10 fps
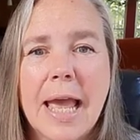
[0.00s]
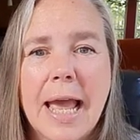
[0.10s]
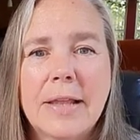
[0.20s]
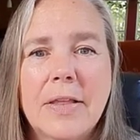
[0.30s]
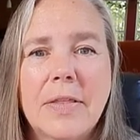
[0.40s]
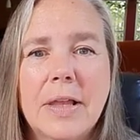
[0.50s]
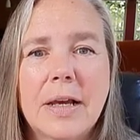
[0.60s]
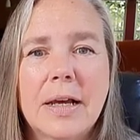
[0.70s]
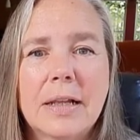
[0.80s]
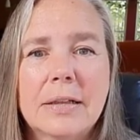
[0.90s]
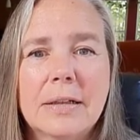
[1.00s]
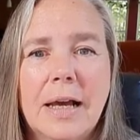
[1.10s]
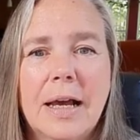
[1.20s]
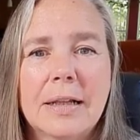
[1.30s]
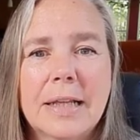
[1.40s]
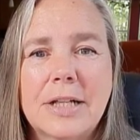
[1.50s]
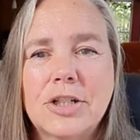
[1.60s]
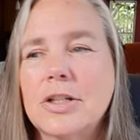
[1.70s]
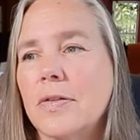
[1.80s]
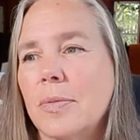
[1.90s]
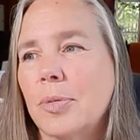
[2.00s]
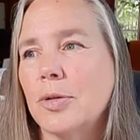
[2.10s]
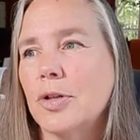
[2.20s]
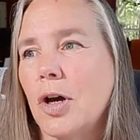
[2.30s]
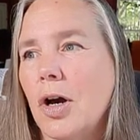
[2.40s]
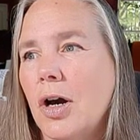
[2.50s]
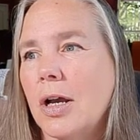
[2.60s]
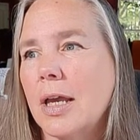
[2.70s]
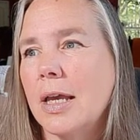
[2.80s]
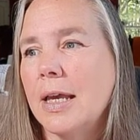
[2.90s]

And then the Legend of the Blue Dog